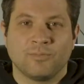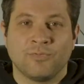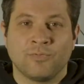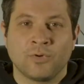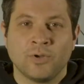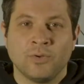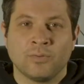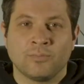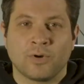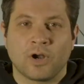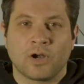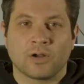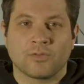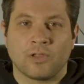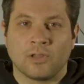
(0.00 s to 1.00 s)
Before you
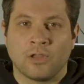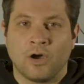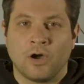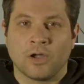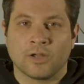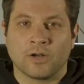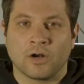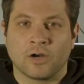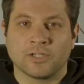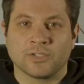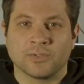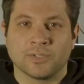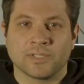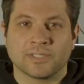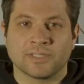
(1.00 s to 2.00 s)
embark on the long and
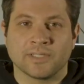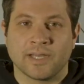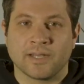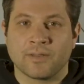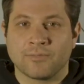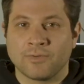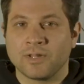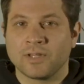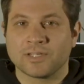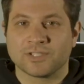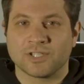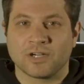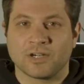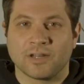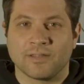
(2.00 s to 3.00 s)
arduous yet thrilling
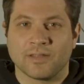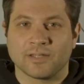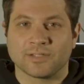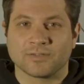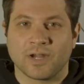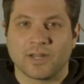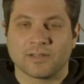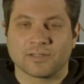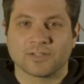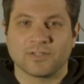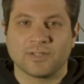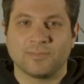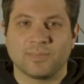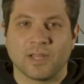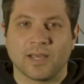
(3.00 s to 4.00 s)
journey that is writing a
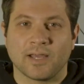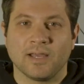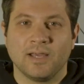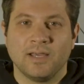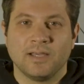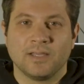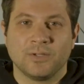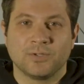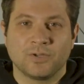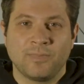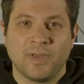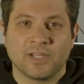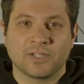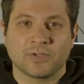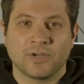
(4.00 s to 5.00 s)
screenplay, you should
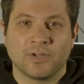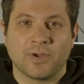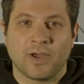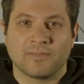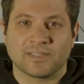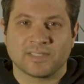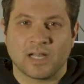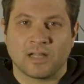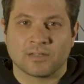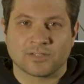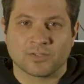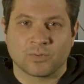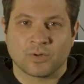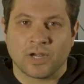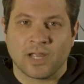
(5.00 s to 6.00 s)
make sure you have a solid
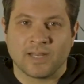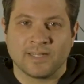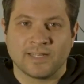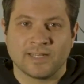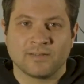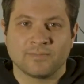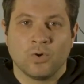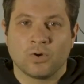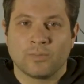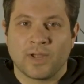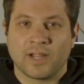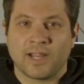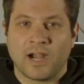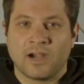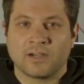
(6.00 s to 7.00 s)
story idea. Who are
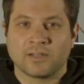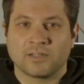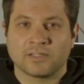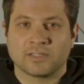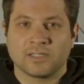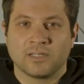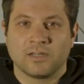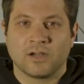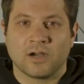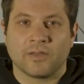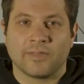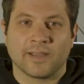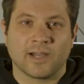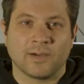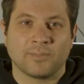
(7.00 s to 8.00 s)
my characters? Are
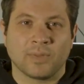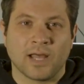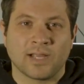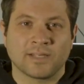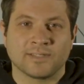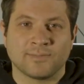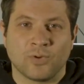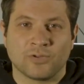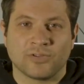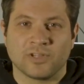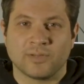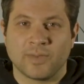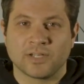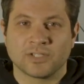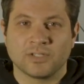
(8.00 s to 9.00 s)
they complex and
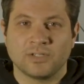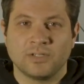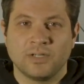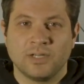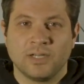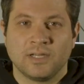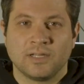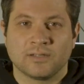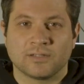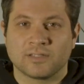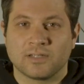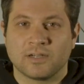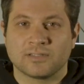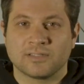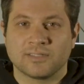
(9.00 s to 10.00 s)
multidimensional? Does
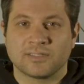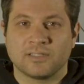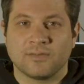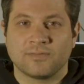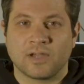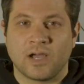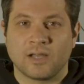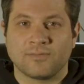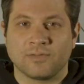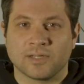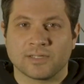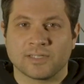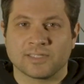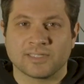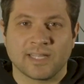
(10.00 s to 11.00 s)
there exist enough
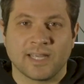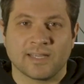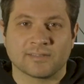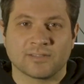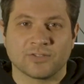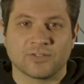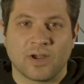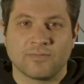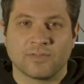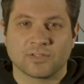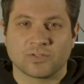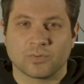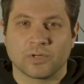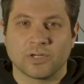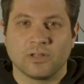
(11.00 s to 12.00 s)
conflict and stakes to drive the
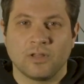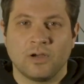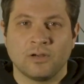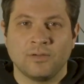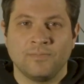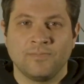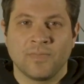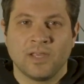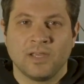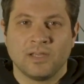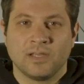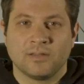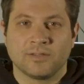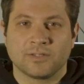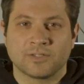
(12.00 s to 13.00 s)
story along?
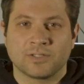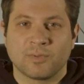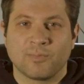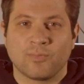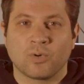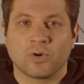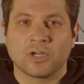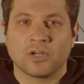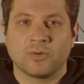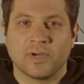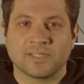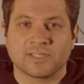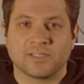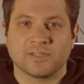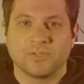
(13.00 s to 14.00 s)
These are some important
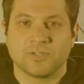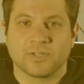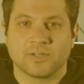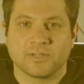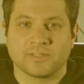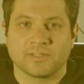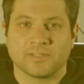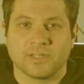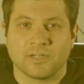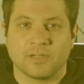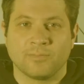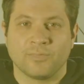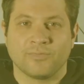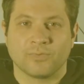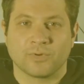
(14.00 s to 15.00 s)
questions you should consider
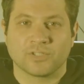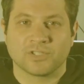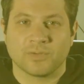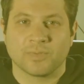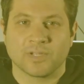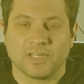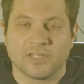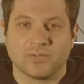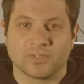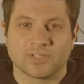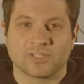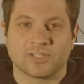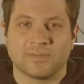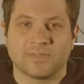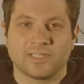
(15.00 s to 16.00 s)
before jumping into a
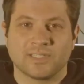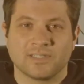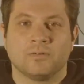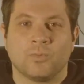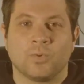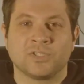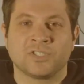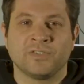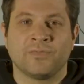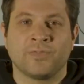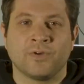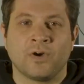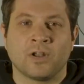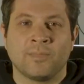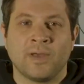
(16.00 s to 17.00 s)
script. Once you've
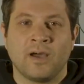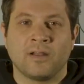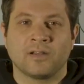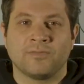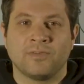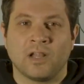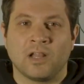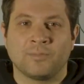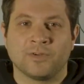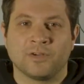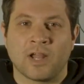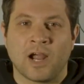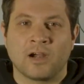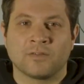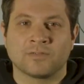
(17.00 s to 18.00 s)
thought about and developed your
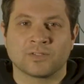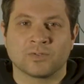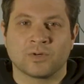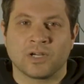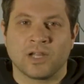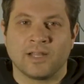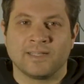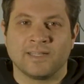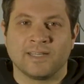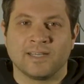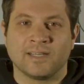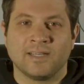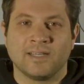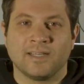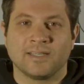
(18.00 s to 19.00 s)
narrative story idea,
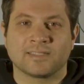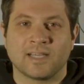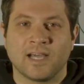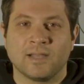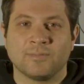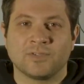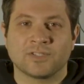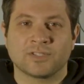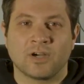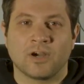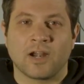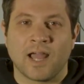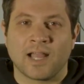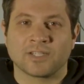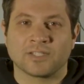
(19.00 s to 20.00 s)
it's time to
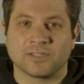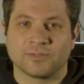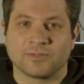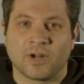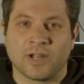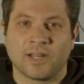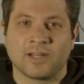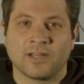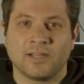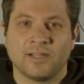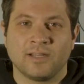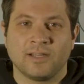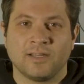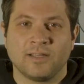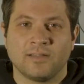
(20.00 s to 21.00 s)
start actually writing.
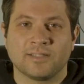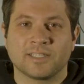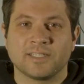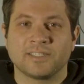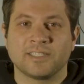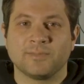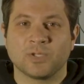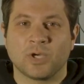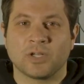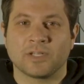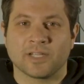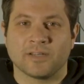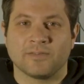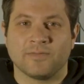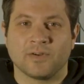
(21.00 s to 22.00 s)
This can seem
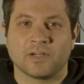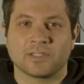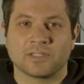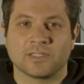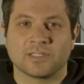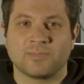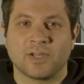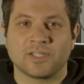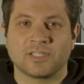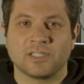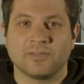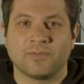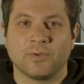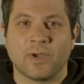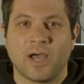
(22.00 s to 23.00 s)
daunting at first, especially
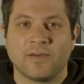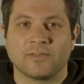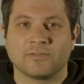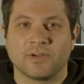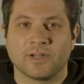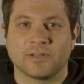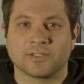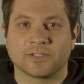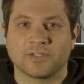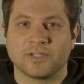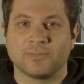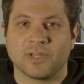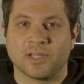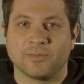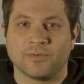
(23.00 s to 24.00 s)
if you haven't written a
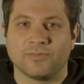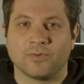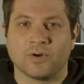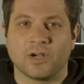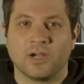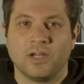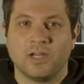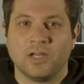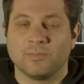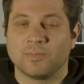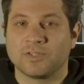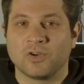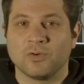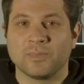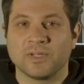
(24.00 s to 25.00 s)
screenplay before,
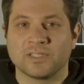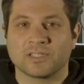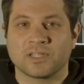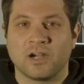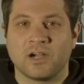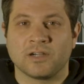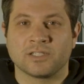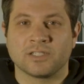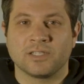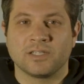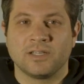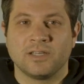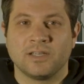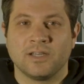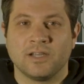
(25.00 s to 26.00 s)
but don't be discouraged.
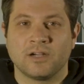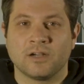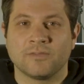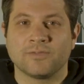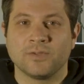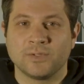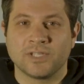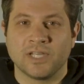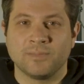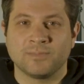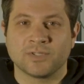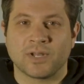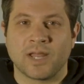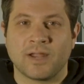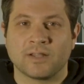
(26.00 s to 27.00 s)
Here are a few
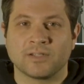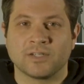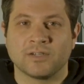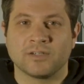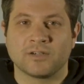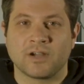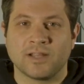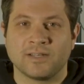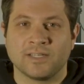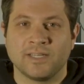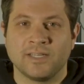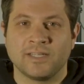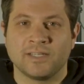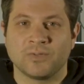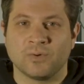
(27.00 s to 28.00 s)
tips on how to turn your
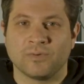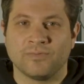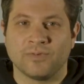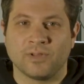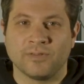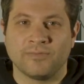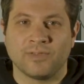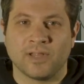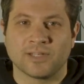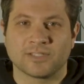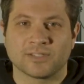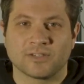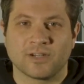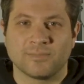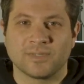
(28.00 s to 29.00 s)
idea into a fully
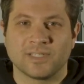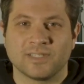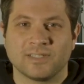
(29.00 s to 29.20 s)
fledged script.